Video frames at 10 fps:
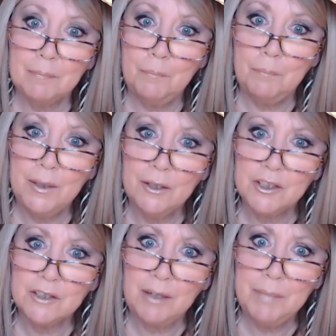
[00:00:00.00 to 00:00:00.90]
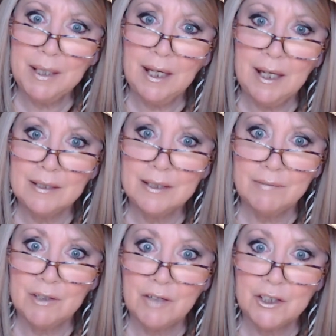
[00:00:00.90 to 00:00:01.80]
one of those great big cans
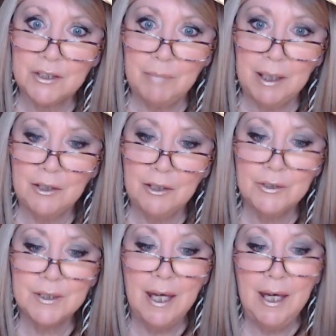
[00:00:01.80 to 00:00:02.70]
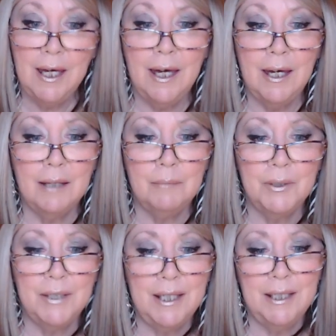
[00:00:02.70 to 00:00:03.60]
of the crushed tomatoes and
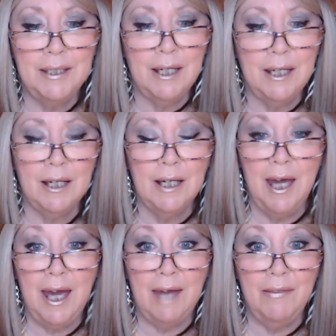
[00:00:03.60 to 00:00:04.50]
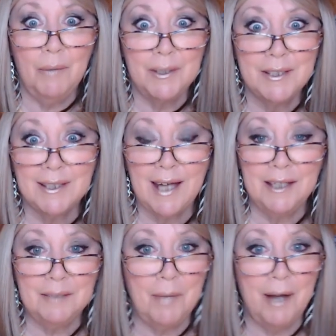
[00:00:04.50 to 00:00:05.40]
put that in there. And then once
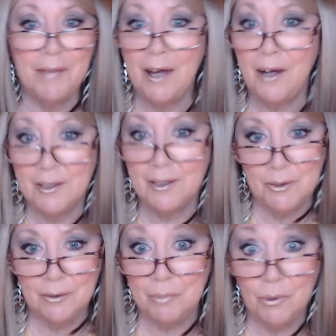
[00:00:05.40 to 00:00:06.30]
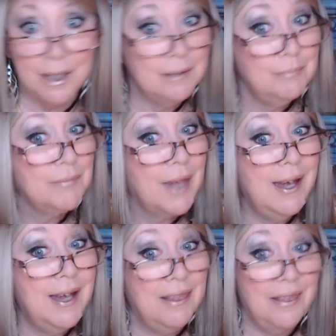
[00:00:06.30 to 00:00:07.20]
kind of brought that all to a boil,
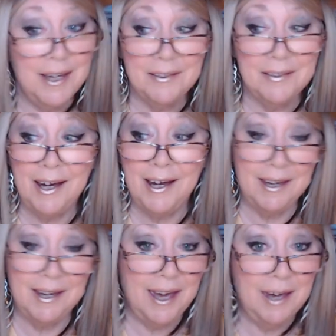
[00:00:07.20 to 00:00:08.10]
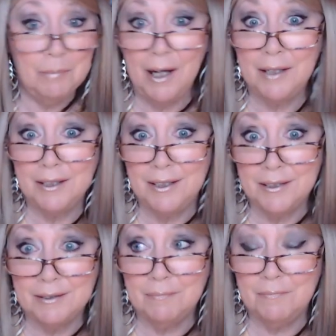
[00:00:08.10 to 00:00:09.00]
then I had bought in a
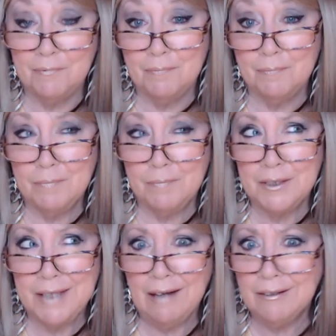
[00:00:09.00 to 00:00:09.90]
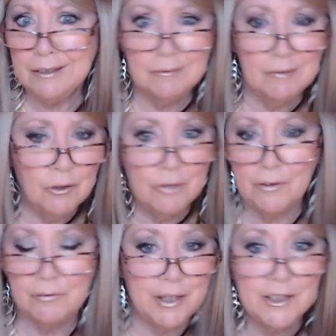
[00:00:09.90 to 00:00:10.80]
Italian loaf
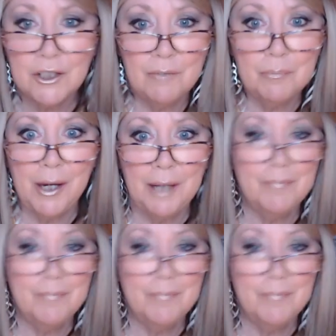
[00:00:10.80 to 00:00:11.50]
or French loaf bread